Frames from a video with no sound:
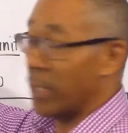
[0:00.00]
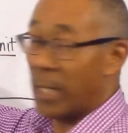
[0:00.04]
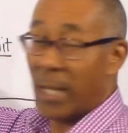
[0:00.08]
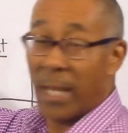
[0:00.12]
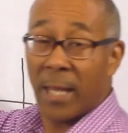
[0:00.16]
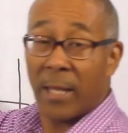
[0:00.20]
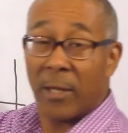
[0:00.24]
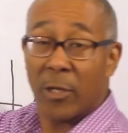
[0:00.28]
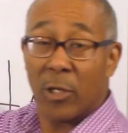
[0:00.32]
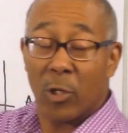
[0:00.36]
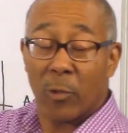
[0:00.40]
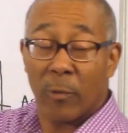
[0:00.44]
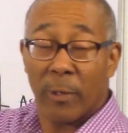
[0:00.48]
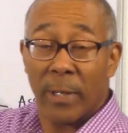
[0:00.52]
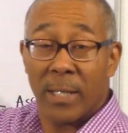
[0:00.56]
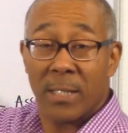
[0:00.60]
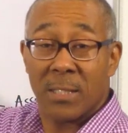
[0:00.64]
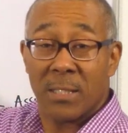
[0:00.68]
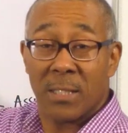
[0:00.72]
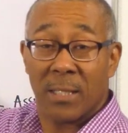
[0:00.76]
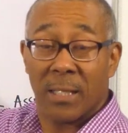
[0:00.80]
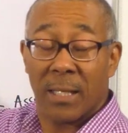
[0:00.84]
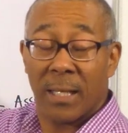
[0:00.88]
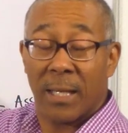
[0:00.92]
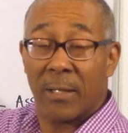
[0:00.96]
your
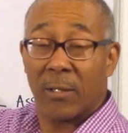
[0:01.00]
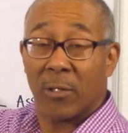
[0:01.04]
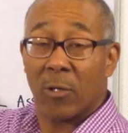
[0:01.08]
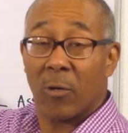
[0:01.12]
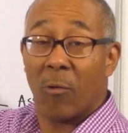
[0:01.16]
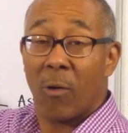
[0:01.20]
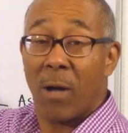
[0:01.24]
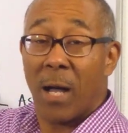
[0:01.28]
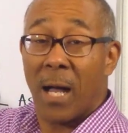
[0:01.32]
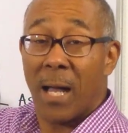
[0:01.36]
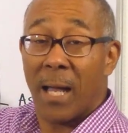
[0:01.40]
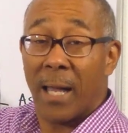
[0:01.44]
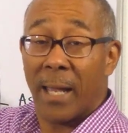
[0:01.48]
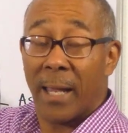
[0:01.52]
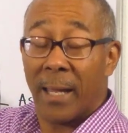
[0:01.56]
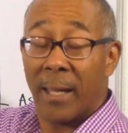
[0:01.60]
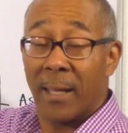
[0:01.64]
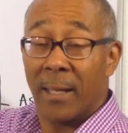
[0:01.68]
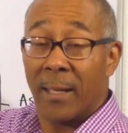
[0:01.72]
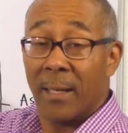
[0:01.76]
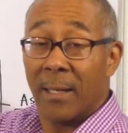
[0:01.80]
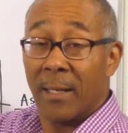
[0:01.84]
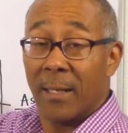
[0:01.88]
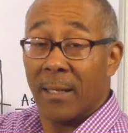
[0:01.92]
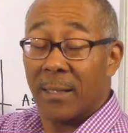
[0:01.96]
increase in N O
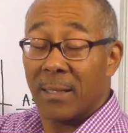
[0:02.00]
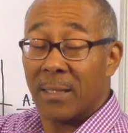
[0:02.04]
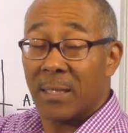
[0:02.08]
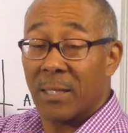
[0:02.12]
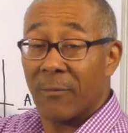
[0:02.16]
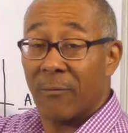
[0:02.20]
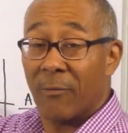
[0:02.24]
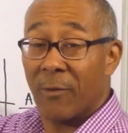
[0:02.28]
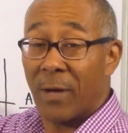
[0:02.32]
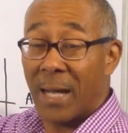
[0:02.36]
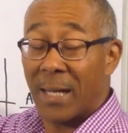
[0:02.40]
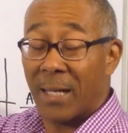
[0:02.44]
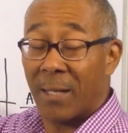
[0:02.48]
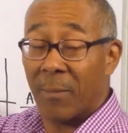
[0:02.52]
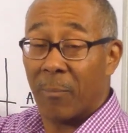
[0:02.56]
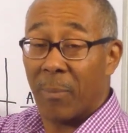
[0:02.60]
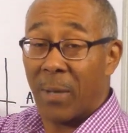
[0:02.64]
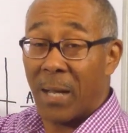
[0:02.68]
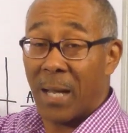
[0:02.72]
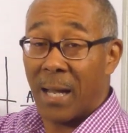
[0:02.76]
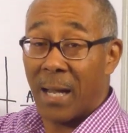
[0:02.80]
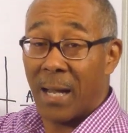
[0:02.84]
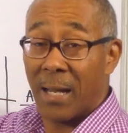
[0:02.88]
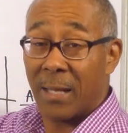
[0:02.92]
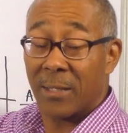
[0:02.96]
I divided
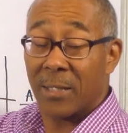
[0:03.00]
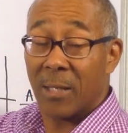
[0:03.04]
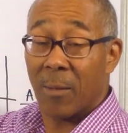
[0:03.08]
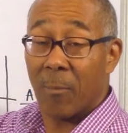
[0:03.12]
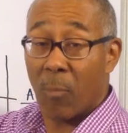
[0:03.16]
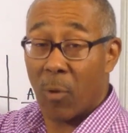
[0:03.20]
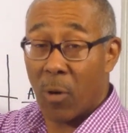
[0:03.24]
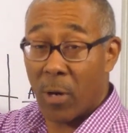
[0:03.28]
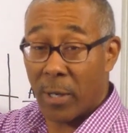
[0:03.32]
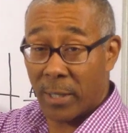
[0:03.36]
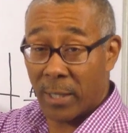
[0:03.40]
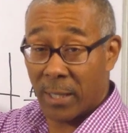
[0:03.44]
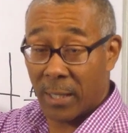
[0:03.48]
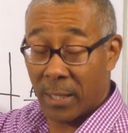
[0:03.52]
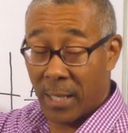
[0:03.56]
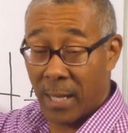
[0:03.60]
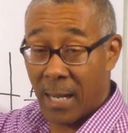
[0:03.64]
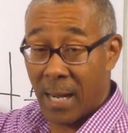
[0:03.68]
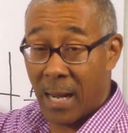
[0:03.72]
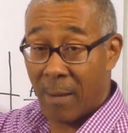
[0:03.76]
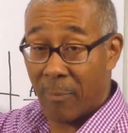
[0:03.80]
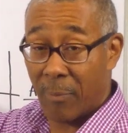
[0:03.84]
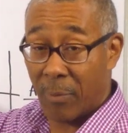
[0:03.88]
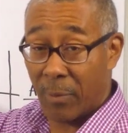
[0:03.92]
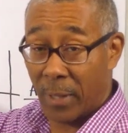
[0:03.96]
by the market
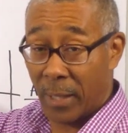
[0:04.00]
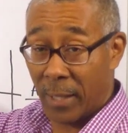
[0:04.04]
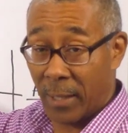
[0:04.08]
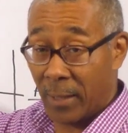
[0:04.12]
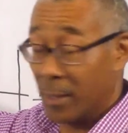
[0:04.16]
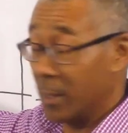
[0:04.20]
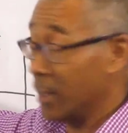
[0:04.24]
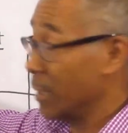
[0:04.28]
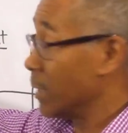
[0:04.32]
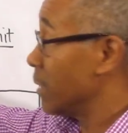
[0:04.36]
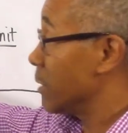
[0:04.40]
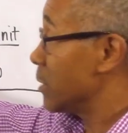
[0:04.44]
cap rate.